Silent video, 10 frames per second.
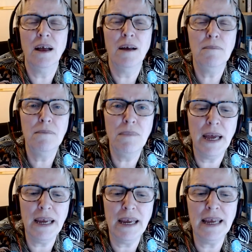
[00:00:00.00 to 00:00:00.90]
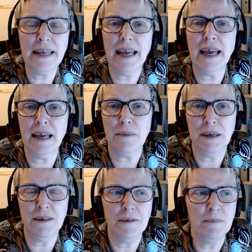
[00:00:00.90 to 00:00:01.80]
Making it a
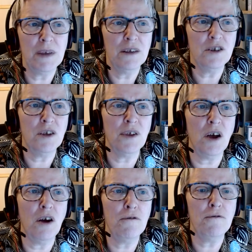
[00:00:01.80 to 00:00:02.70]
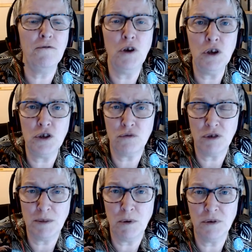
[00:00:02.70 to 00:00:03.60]
habit so that our first
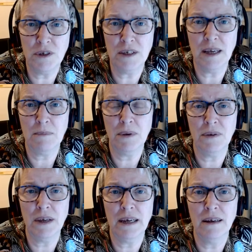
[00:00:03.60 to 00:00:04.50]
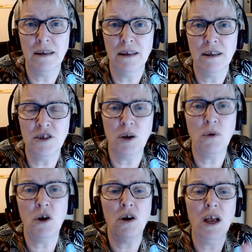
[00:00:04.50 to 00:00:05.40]
response is empathy, so
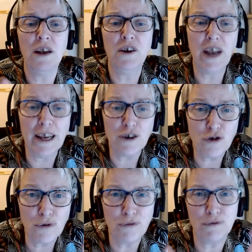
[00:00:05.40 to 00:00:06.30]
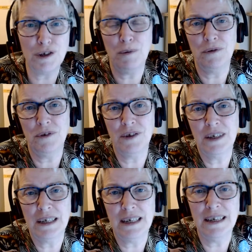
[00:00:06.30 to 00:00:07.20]
our natural response
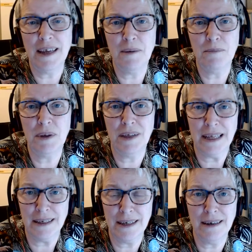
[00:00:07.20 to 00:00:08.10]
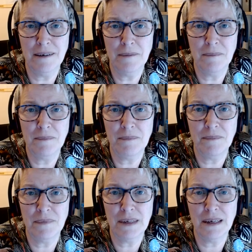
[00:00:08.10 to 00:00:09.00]
is empathetic.
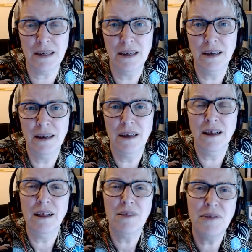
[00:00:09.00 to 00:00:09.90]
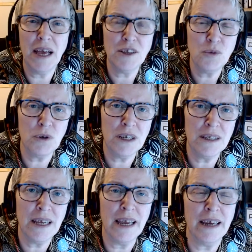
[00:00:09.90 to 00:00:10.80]
Okay? That's what it
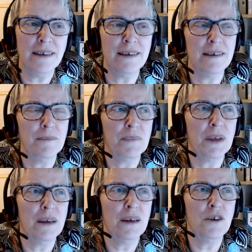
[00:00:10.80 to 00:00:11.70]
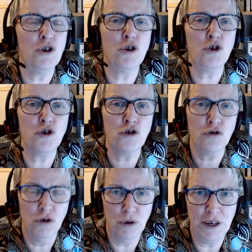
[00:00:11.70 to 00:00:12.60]
takes to
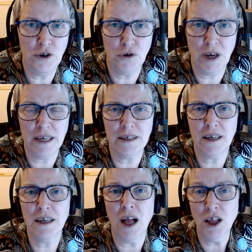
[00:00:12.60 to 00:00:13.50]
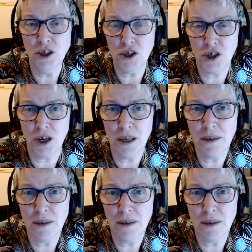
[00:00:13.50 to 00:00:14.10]
truly create a culture